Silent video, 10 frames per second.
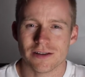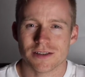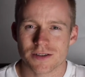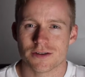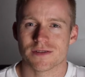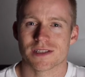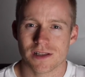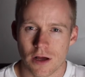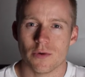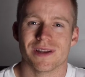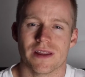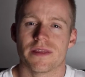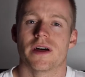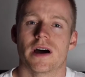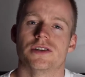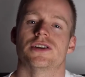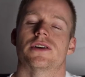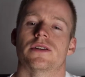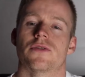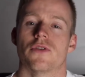sort of slow and lethargic
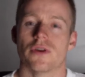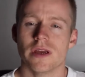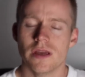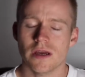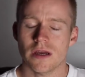and groggy.